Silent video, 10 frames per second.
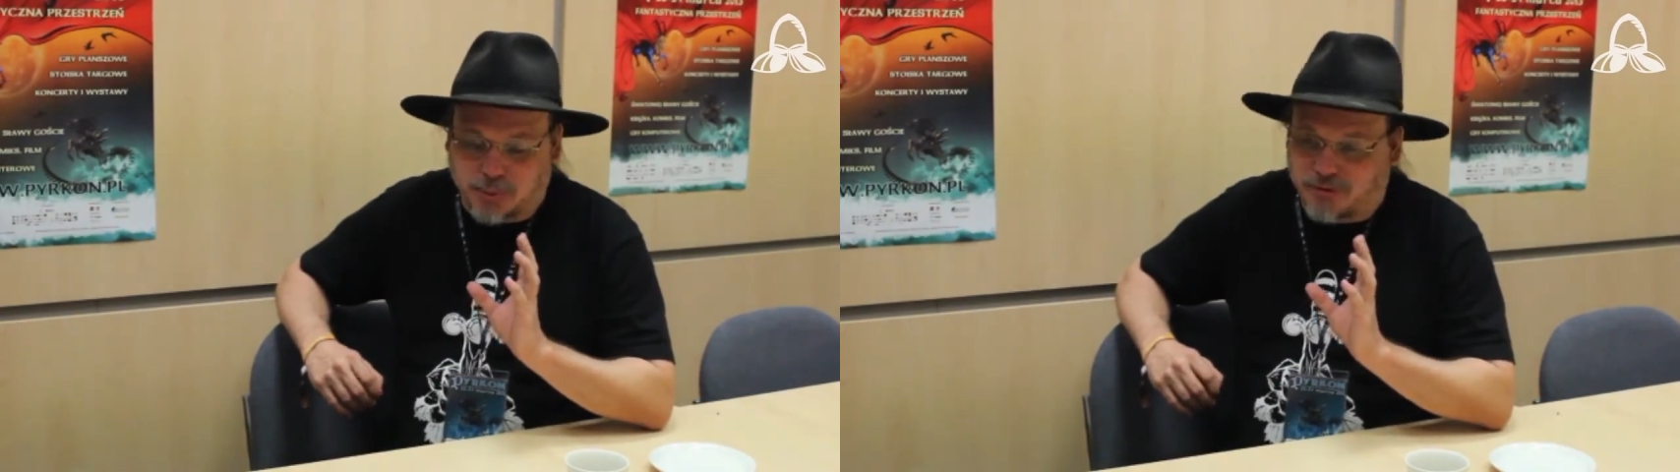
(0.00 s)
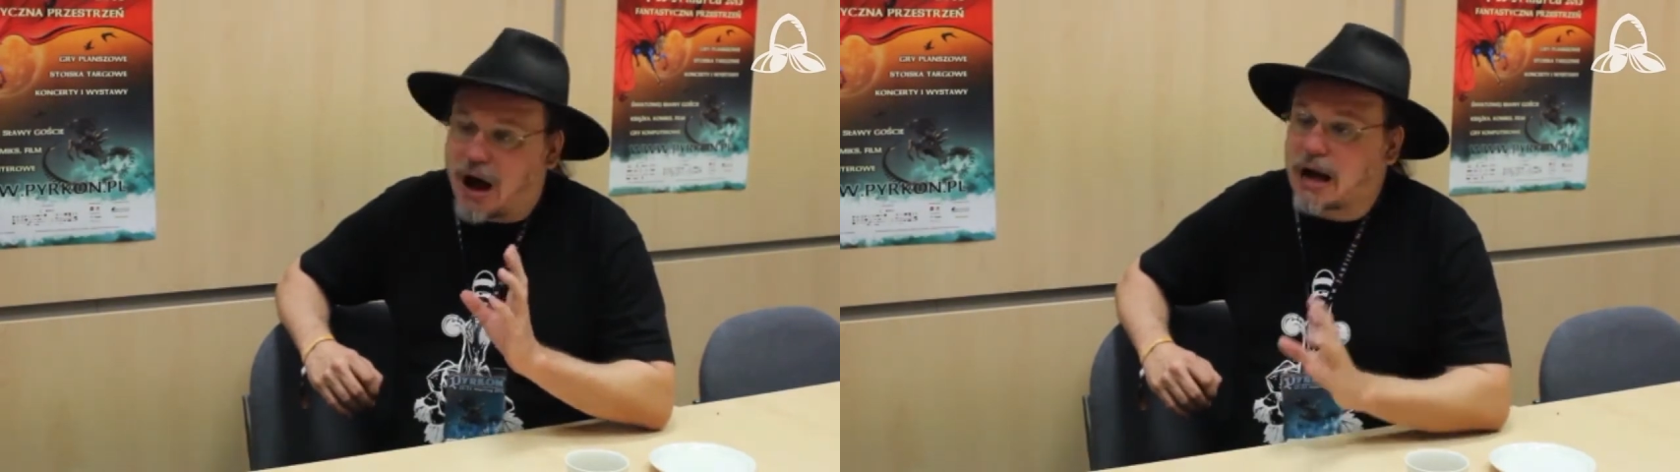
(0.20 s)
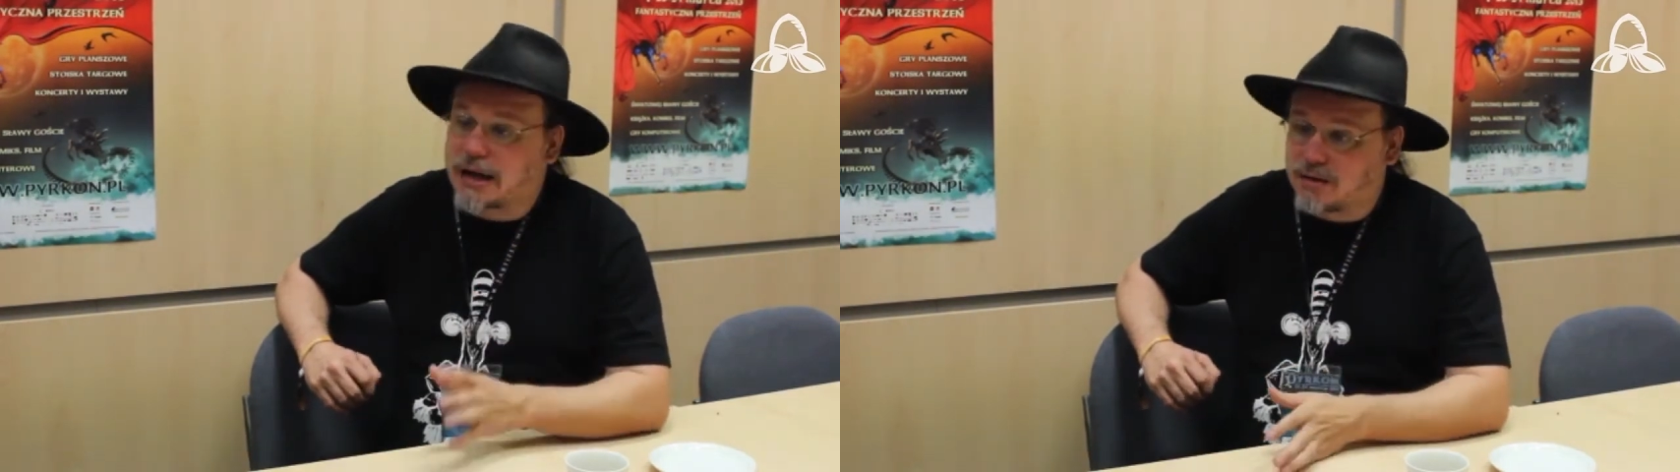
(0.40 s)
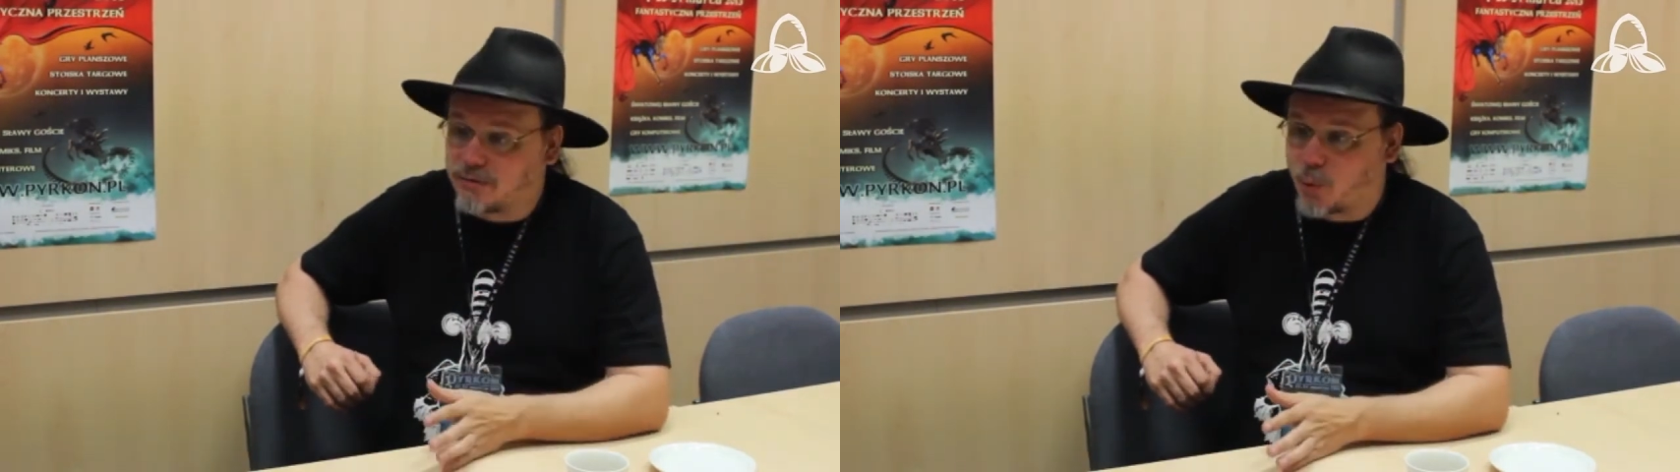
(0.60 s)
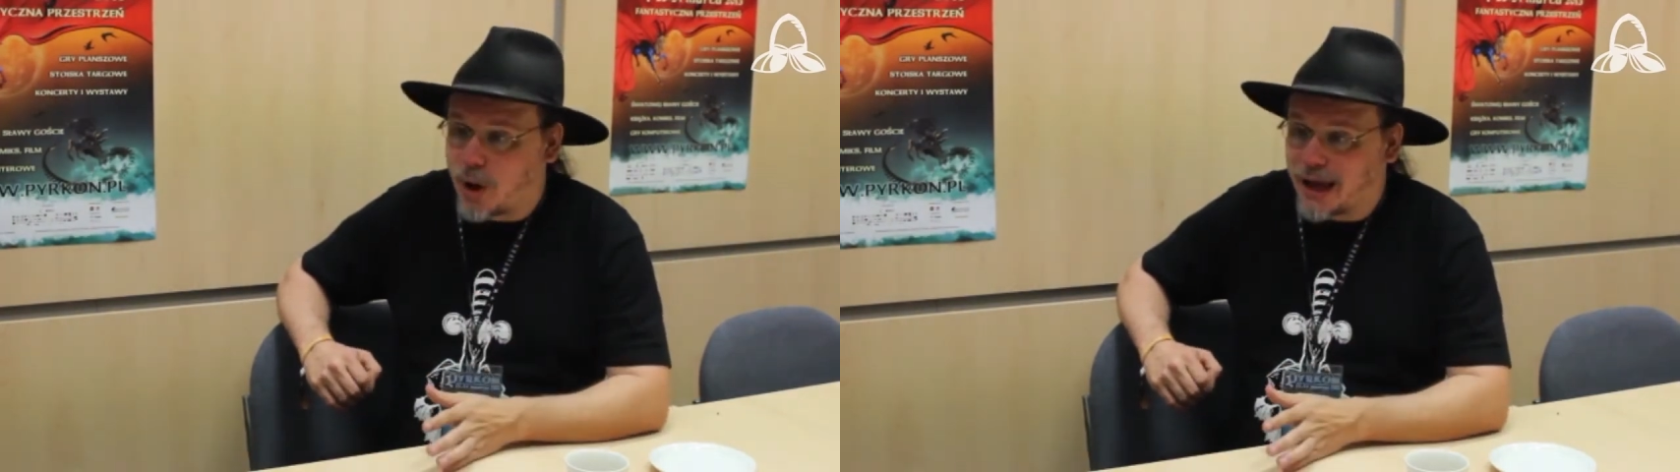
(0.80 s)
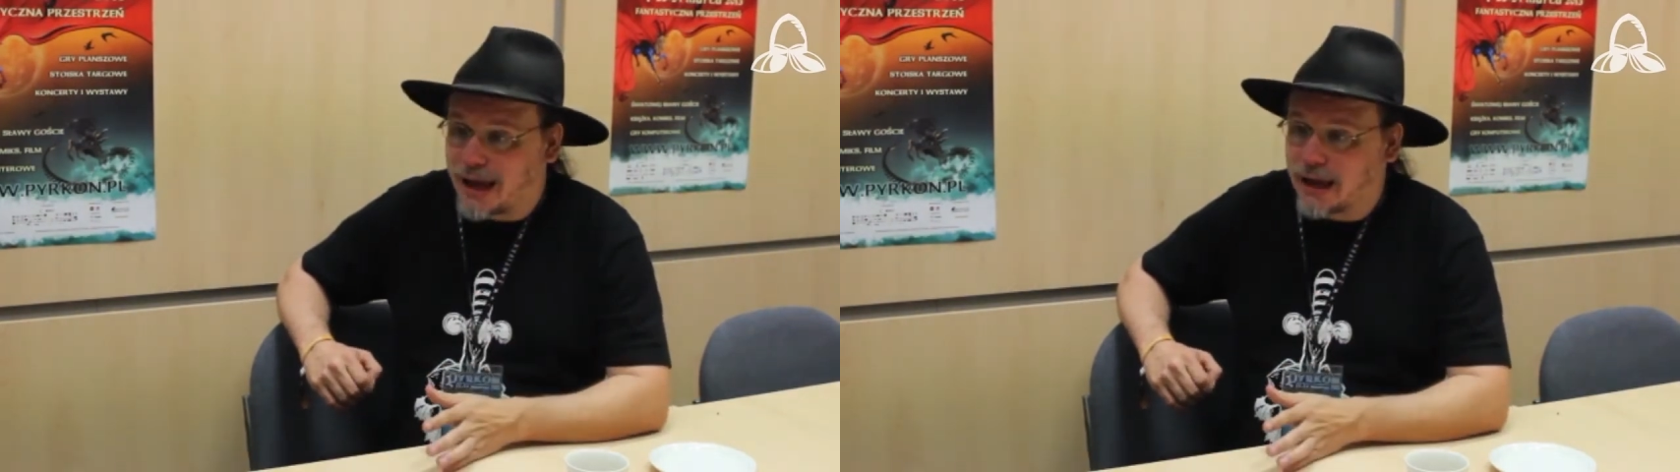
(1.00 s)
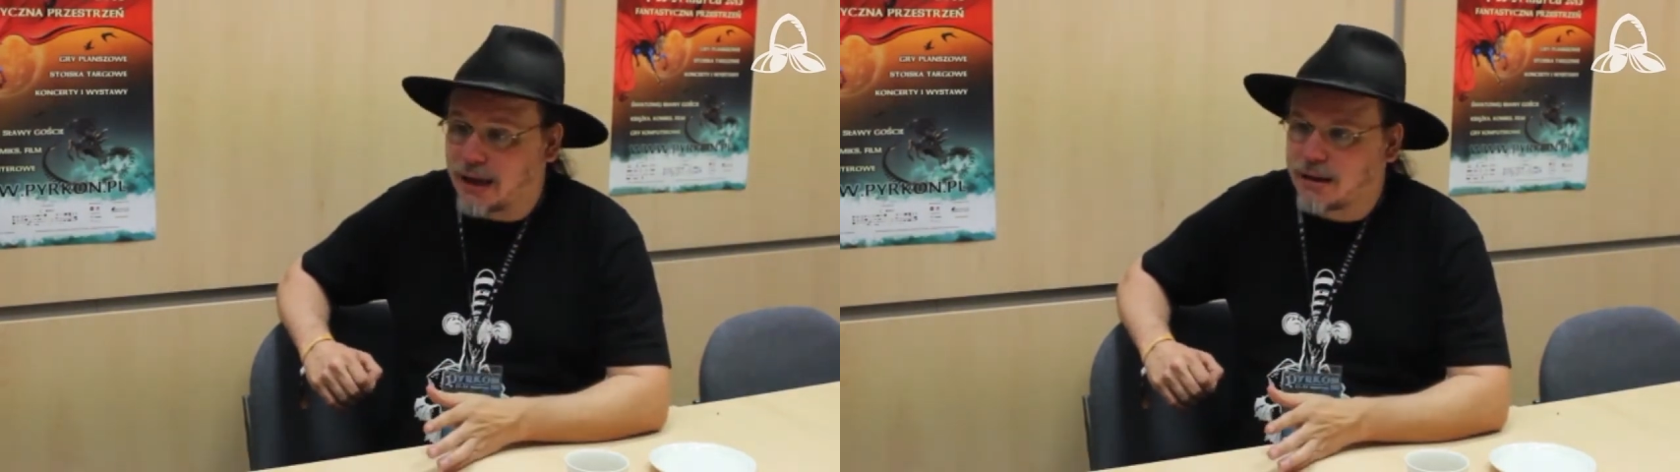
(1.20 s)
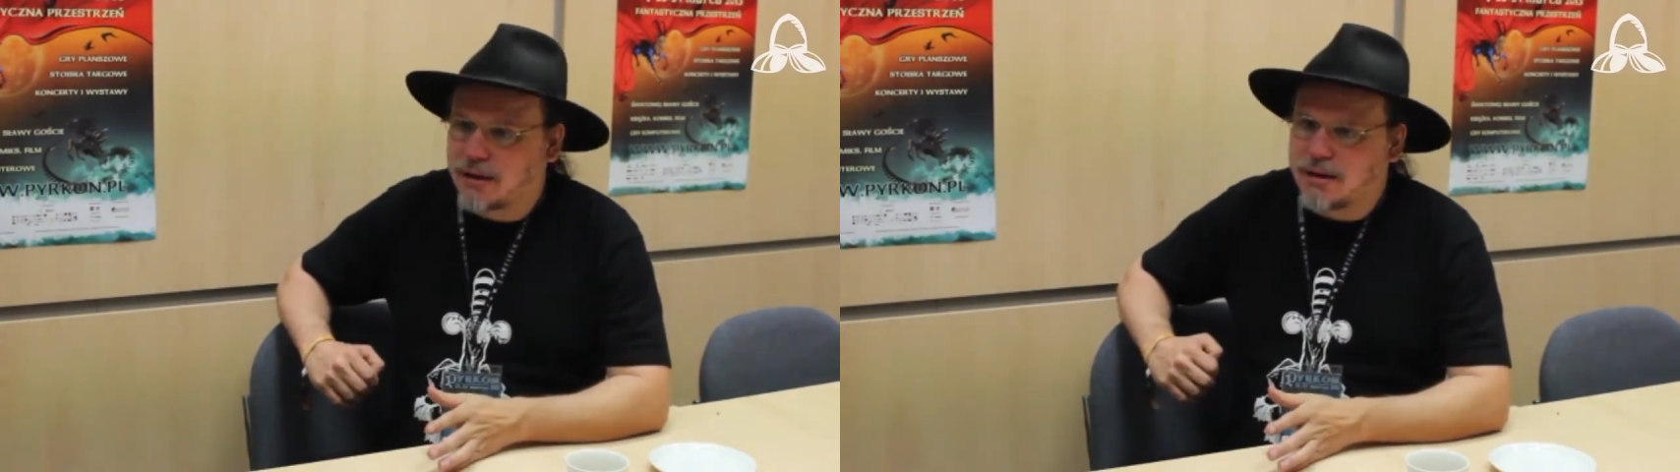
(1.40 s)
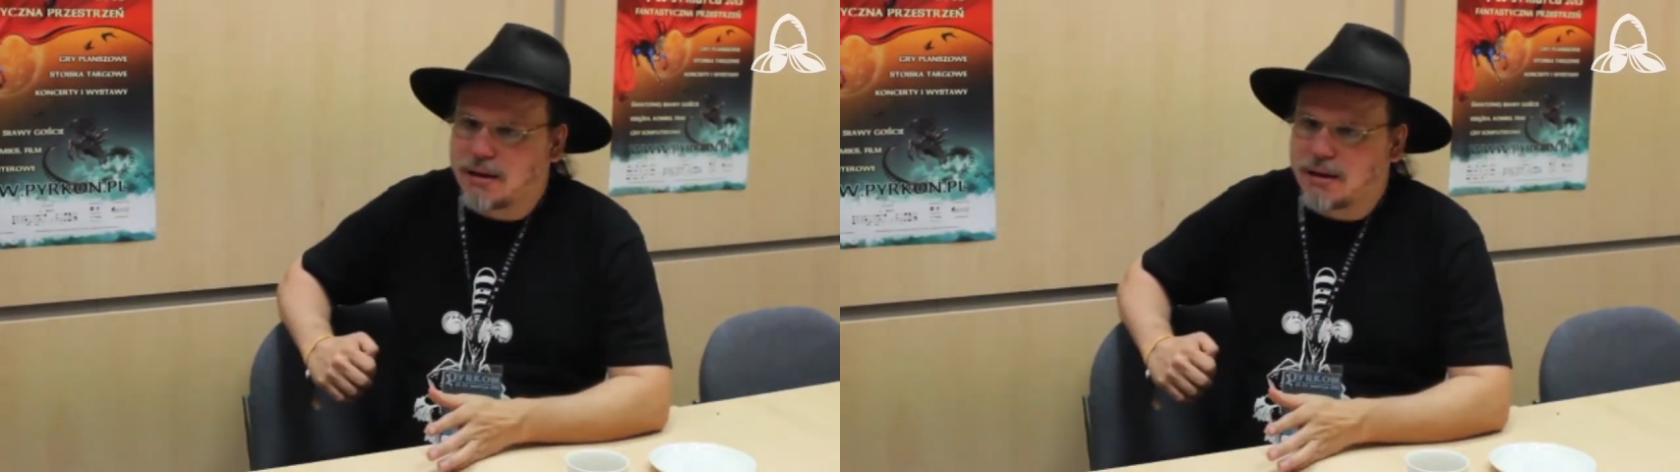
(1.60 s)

provocative way.